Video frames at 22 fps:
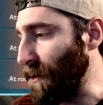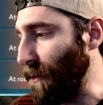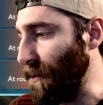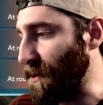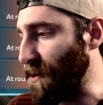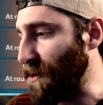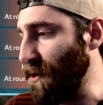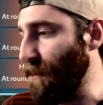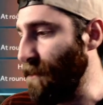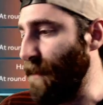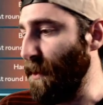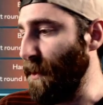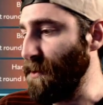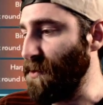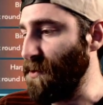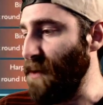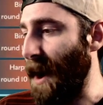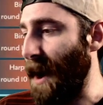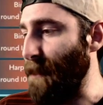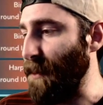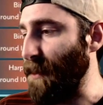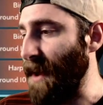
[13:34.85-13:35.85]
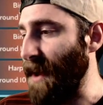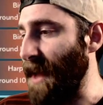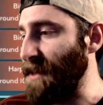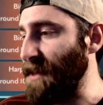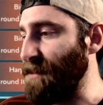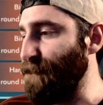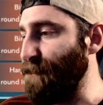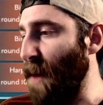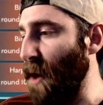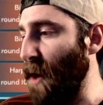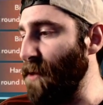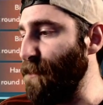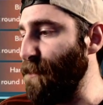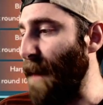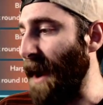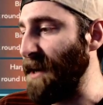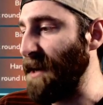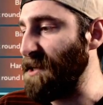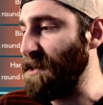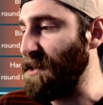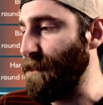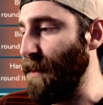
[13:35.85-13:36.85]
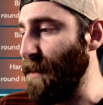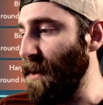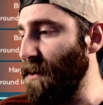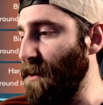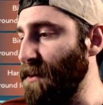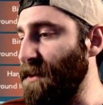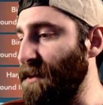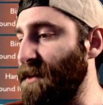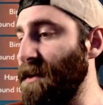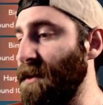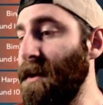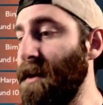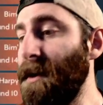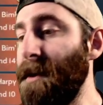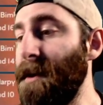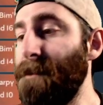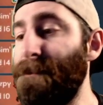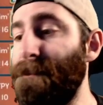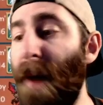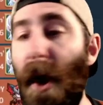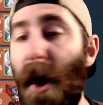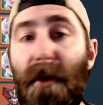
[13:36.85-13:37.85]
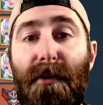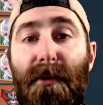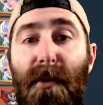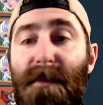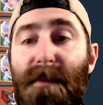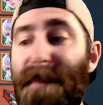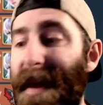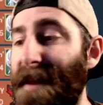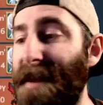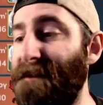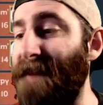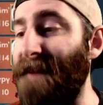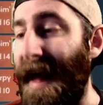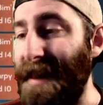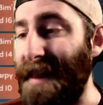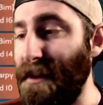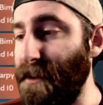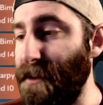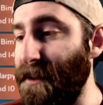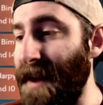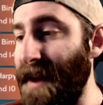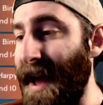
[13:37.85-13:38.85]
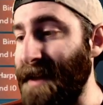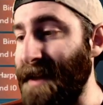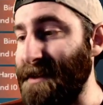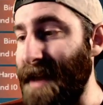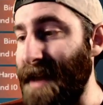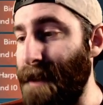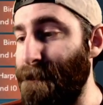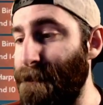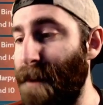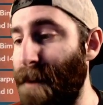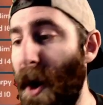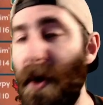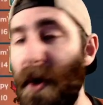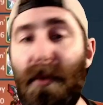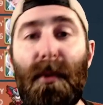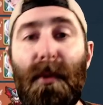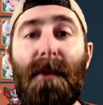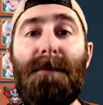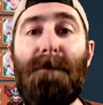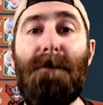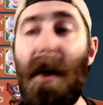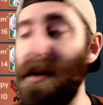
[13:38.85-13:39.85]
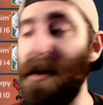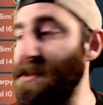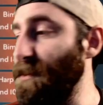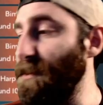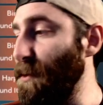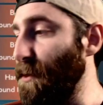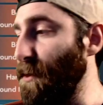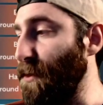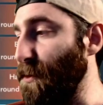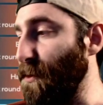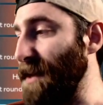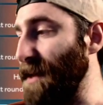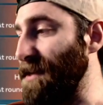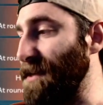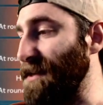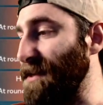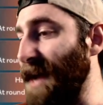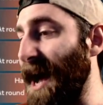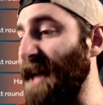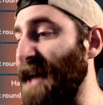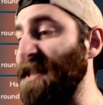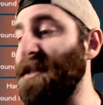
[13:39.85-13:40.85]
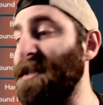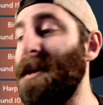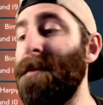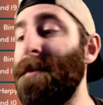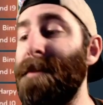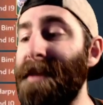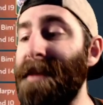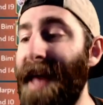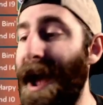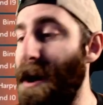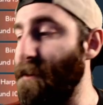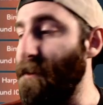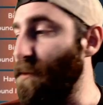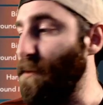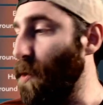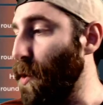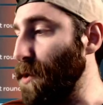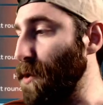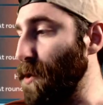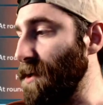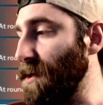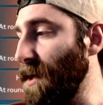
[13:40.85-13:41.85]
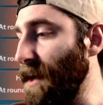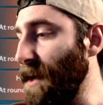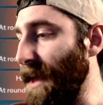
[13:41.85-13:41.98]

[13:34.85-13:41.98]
look at the 2 builds we're up against. Both Punisher builds. Both with better value than us, and both with multiple 3-stars, but they are, of course,